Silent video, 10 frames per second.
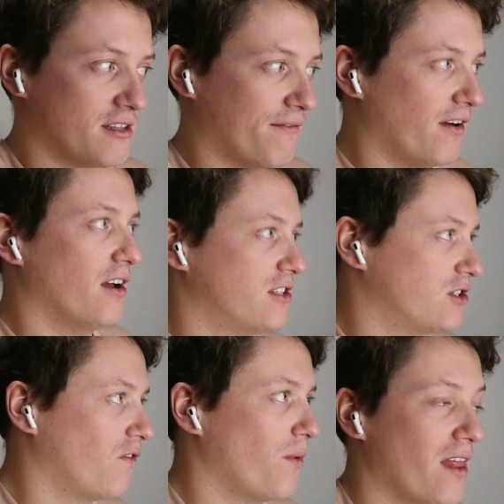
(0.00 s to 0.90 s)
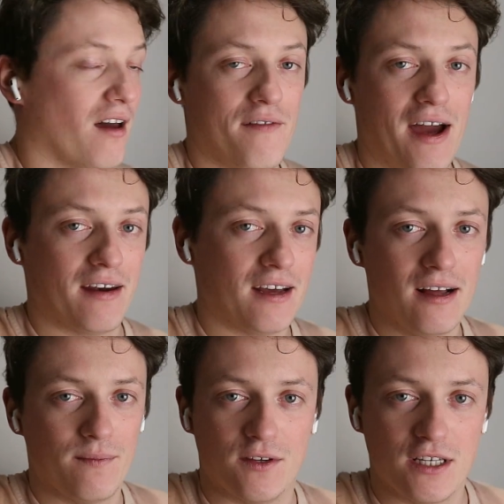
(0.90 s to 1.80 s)
is the first software that I've had
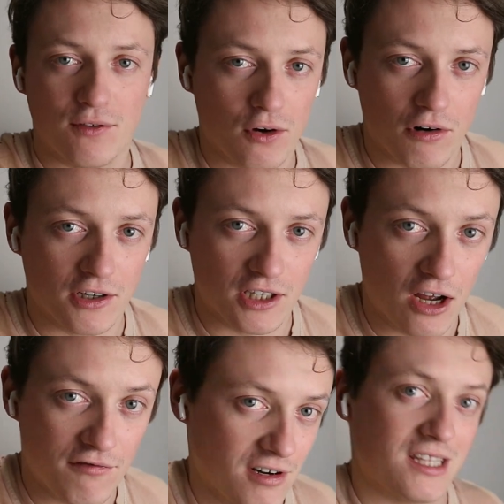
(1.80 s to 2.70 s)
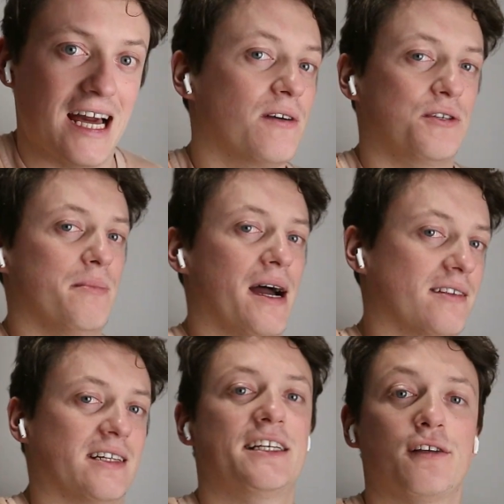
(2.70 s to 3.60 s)
that's even crossed over
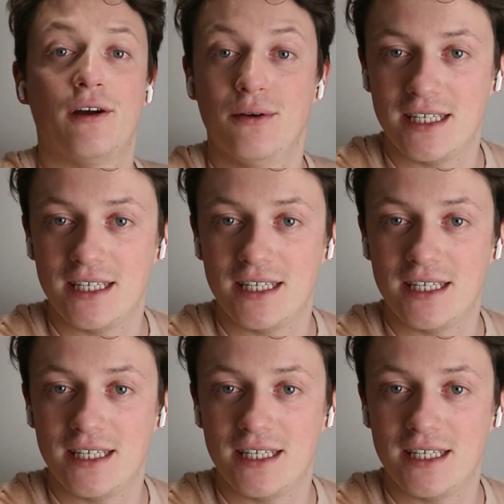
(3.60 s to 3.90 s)
£1,000, let alone